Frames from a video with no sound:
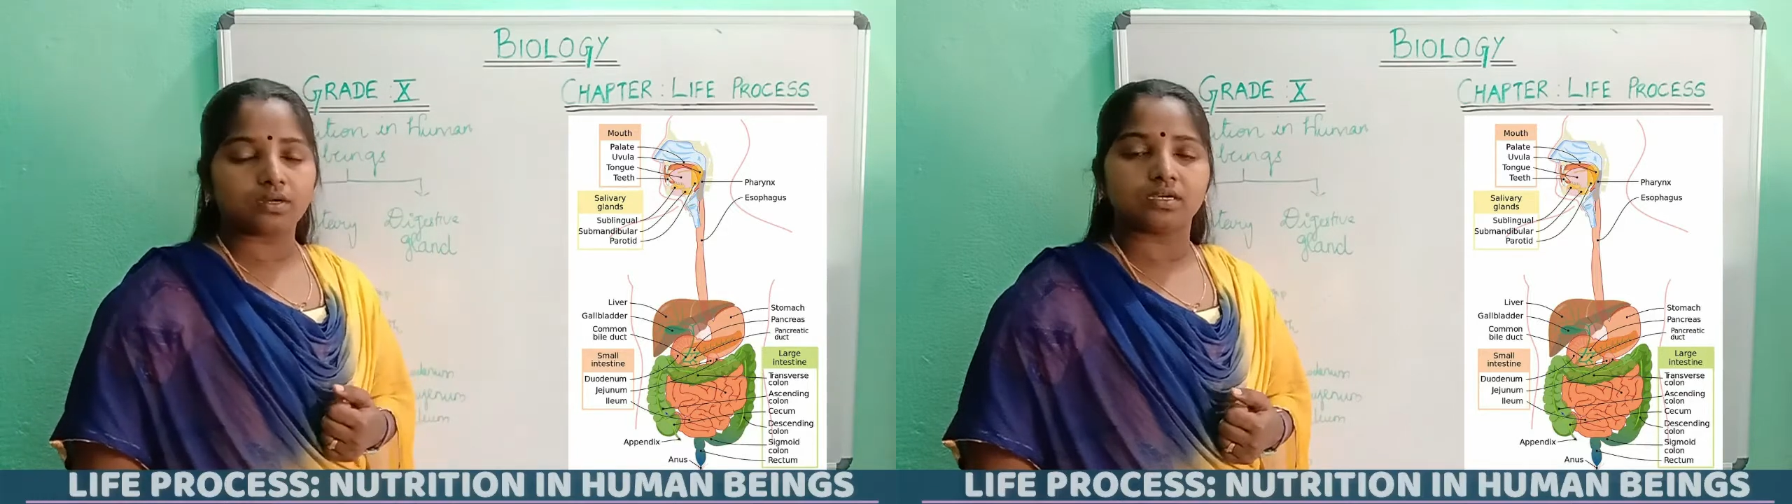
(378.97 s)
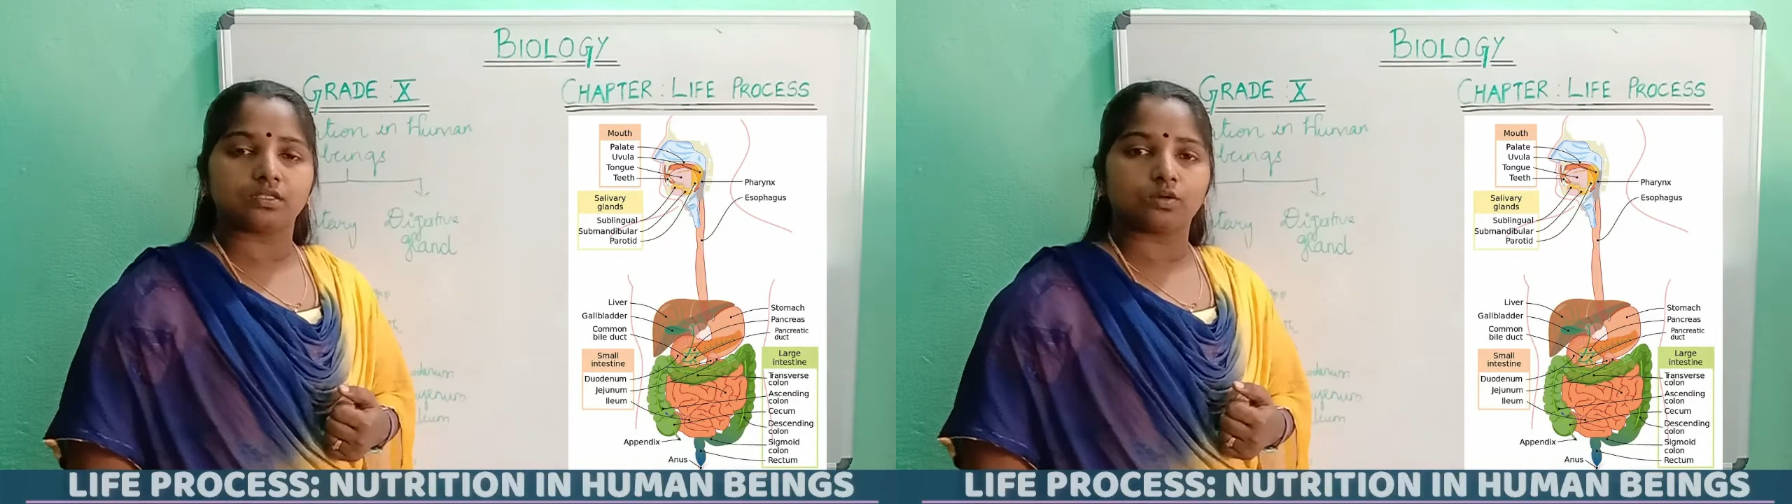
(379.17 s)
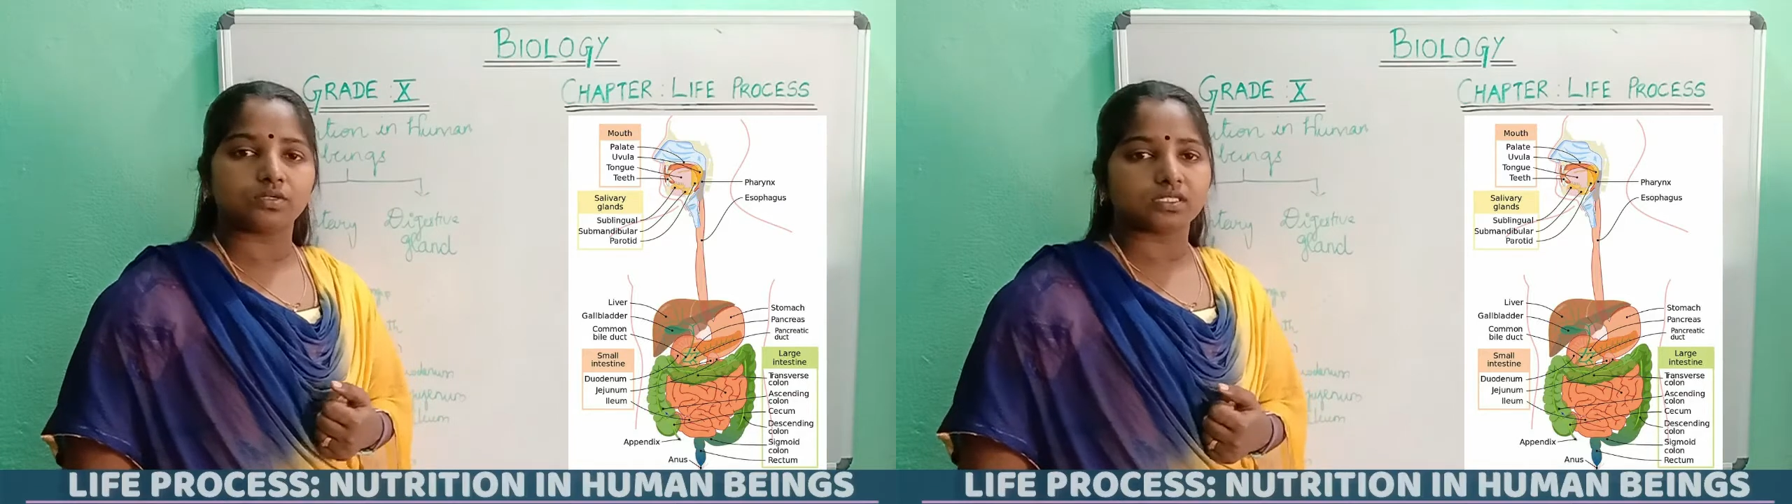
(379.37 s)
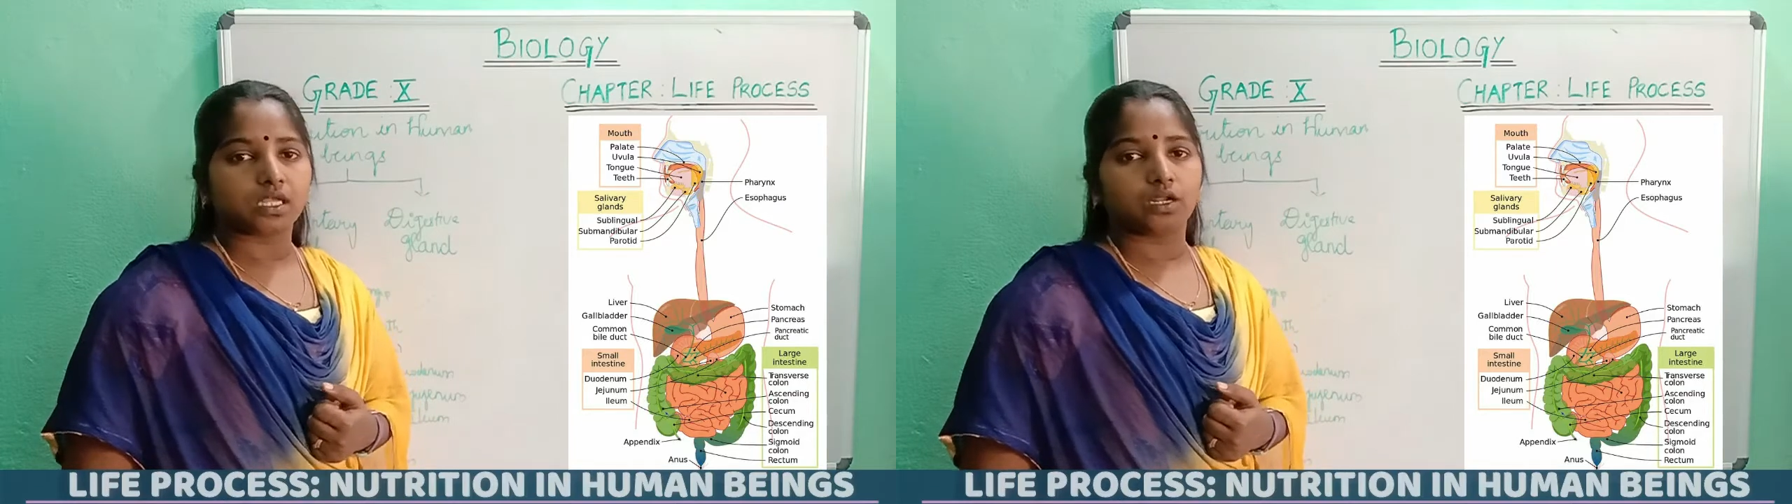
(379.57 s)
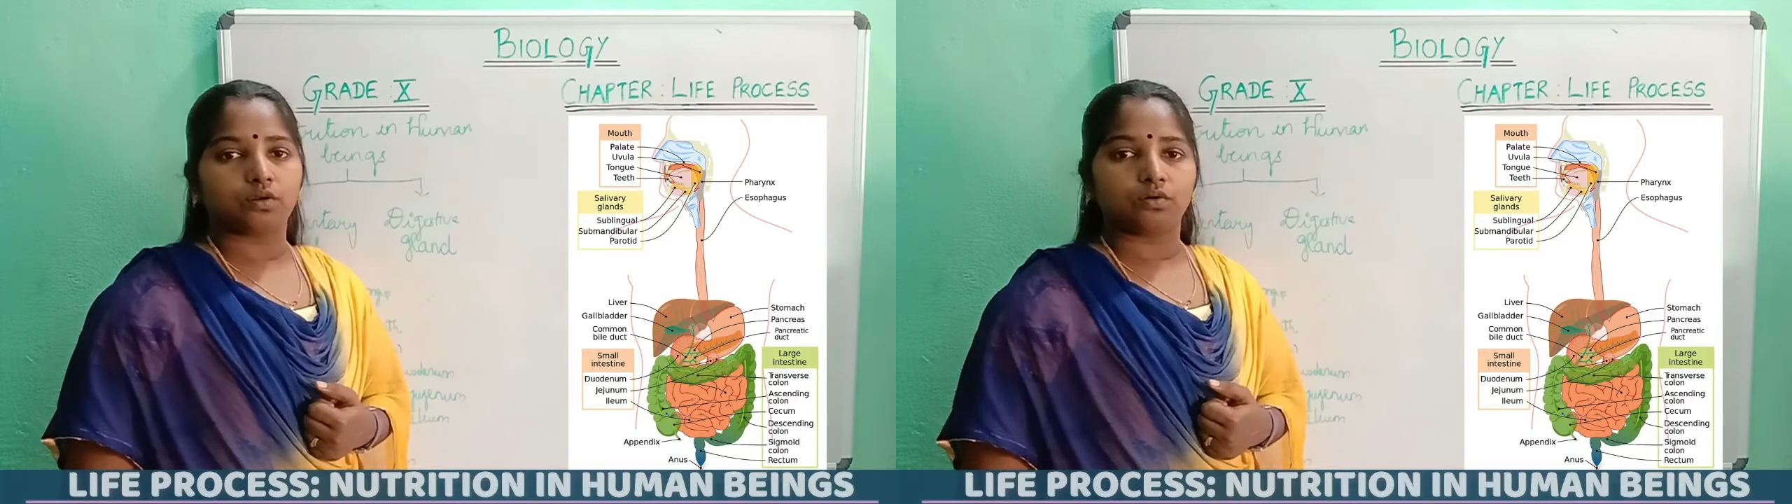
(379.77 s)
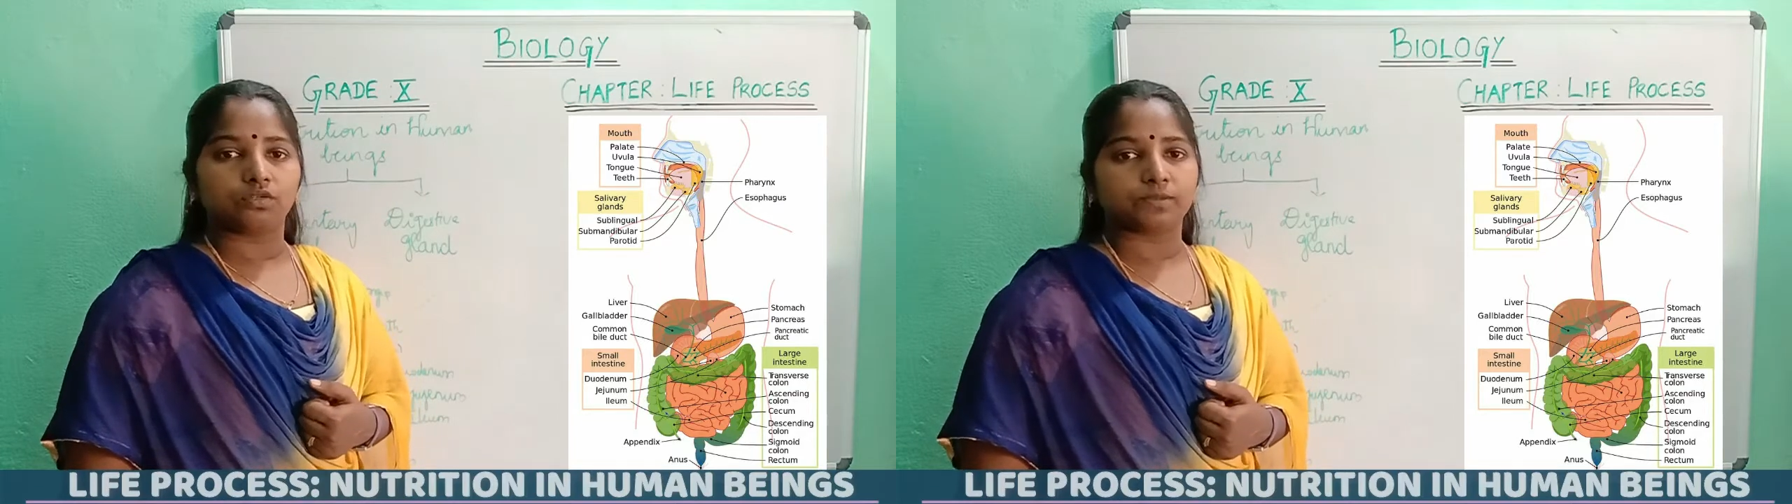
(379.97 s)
those cellulose